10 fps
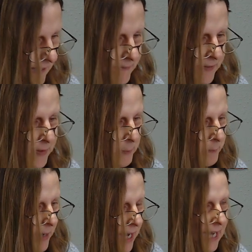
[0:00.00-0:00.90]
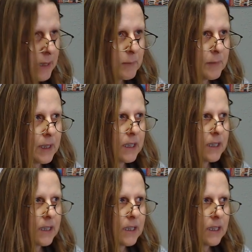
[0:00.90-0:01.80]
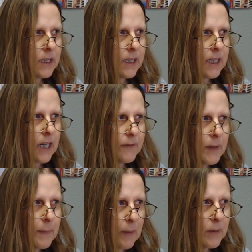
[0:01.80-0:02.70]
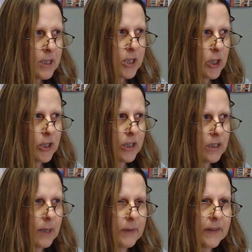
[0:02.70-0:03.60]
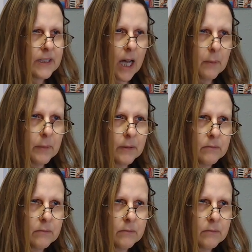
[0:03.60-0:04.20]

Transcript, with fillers: that the bottom of the mountain is harder to climb than the top?